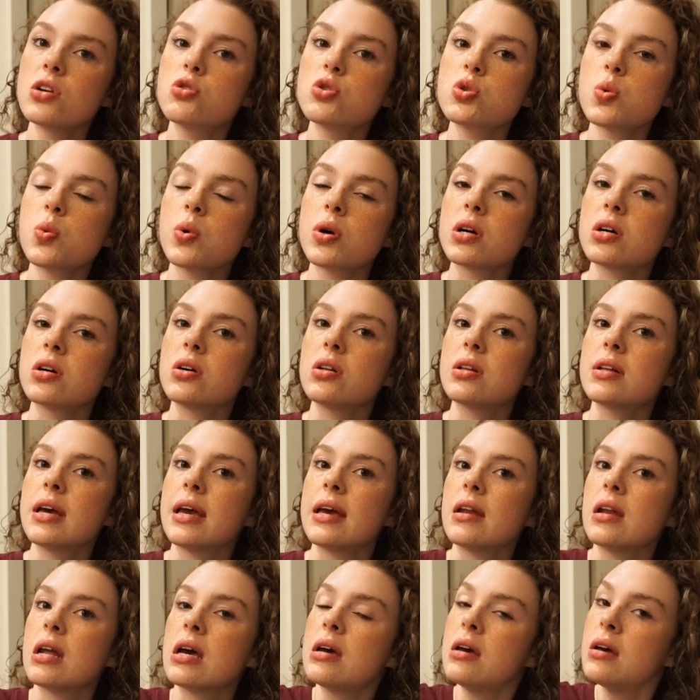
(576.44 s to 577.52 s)
twirl
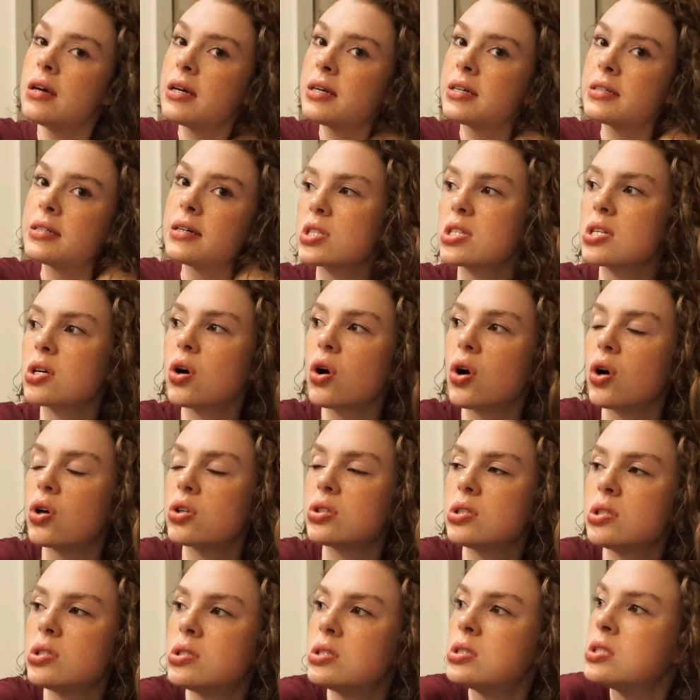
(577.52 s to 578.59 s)
and what's it
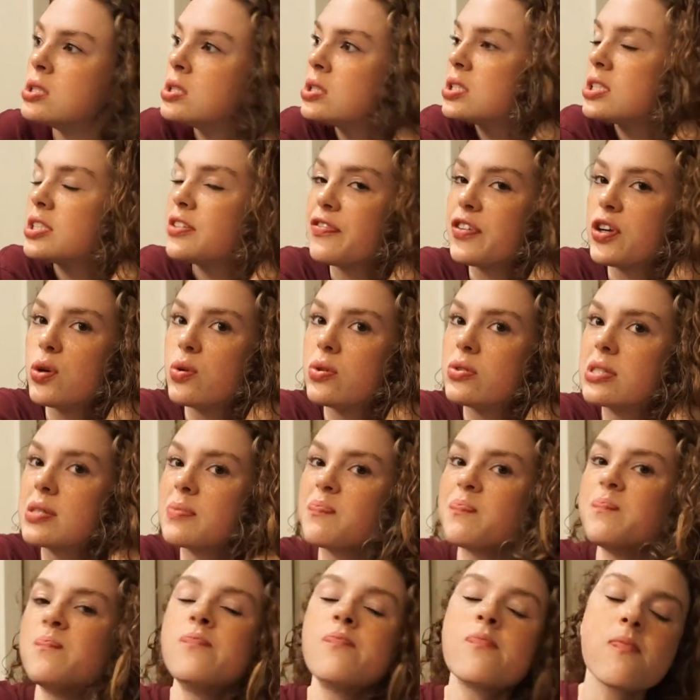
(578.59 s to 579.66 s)
called? Diffuse.
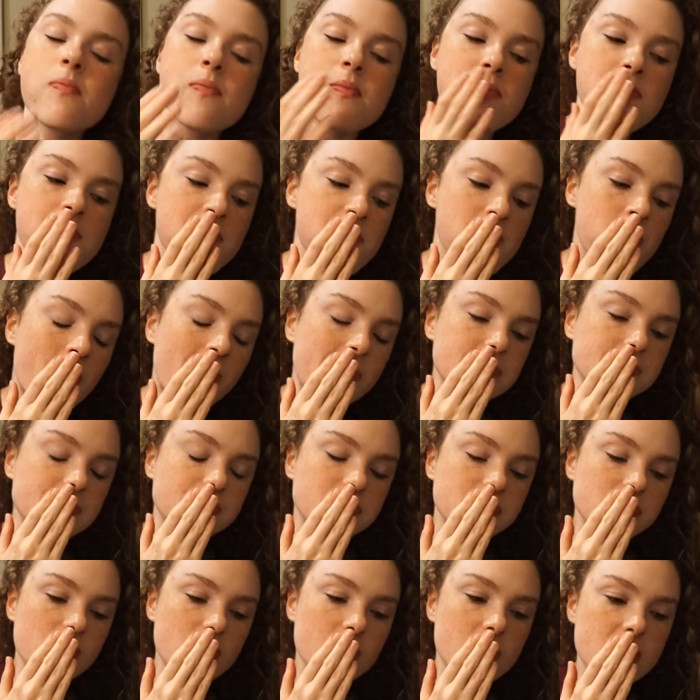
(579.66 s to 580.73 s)

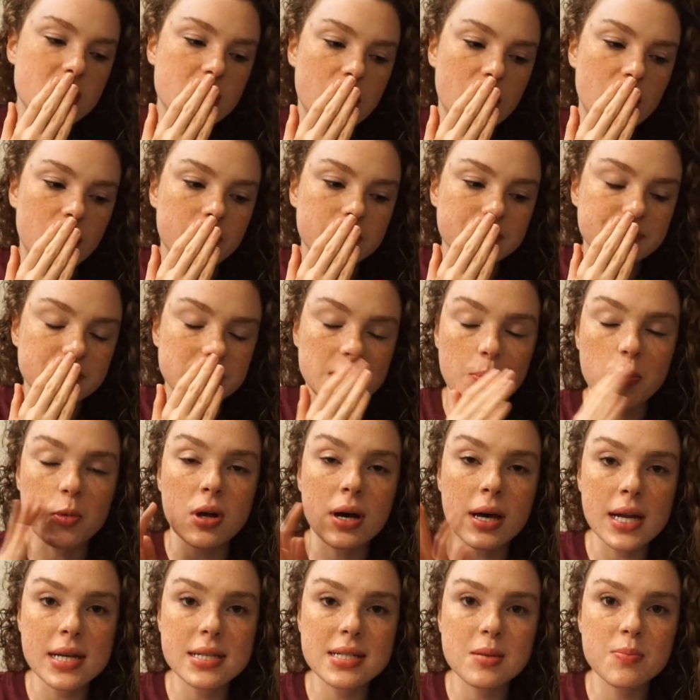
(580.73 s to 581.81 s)
So I'm
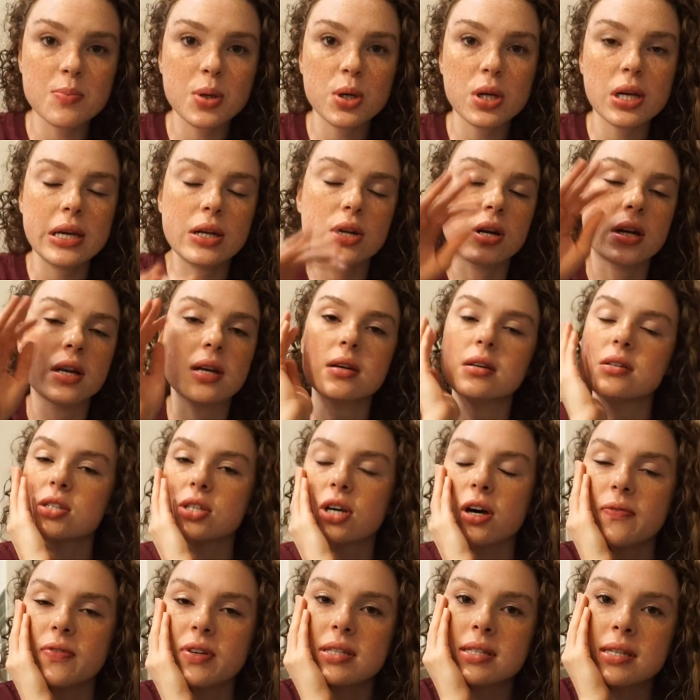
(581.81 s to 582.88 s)
glad I didn't put heat on it because
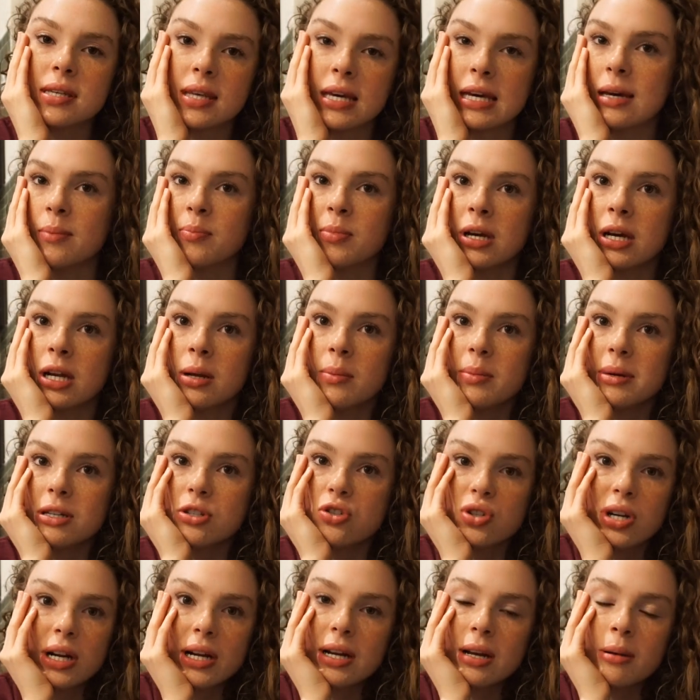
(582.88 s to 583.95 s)
obviously like I'm gonna be
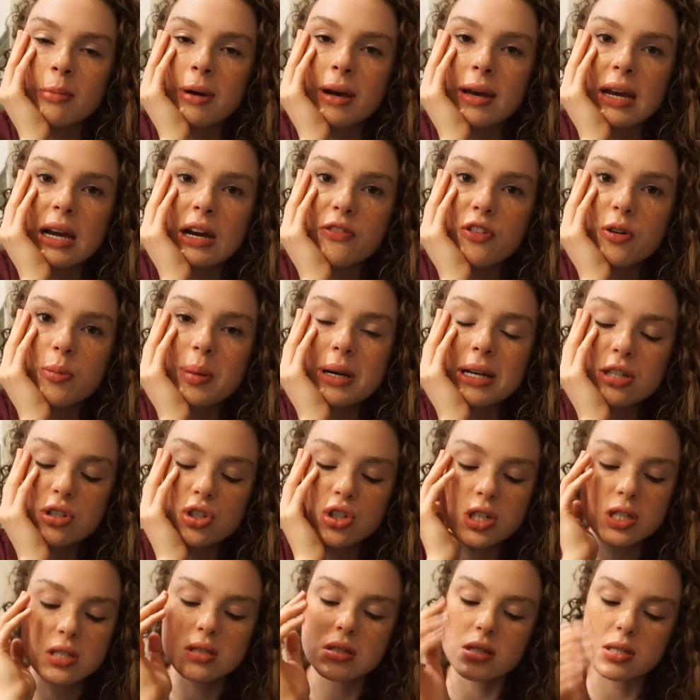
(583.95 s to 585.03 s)
straightening my hair for
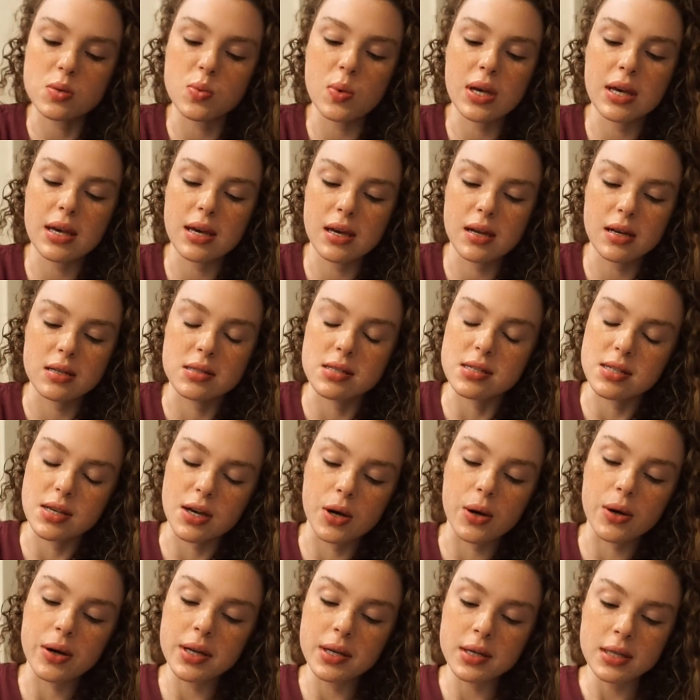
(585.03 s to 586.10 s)
pictures this weekend, and
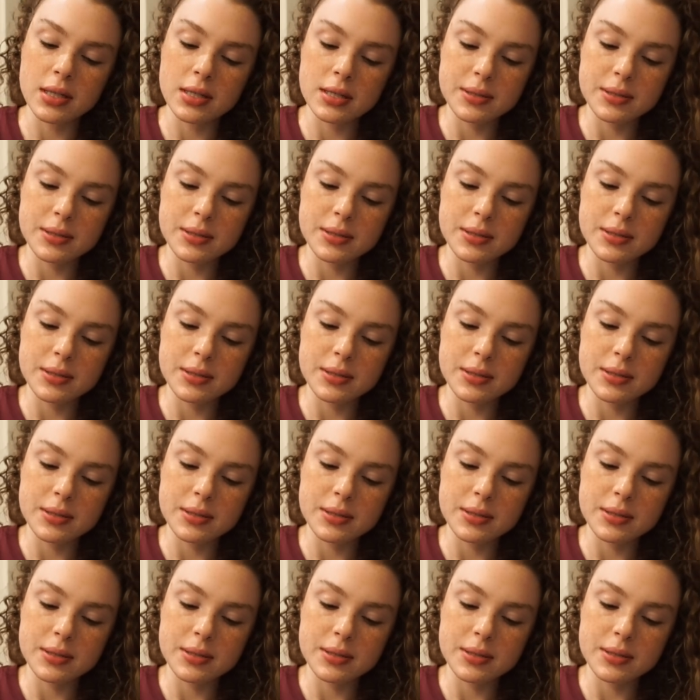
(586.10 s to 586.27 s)
so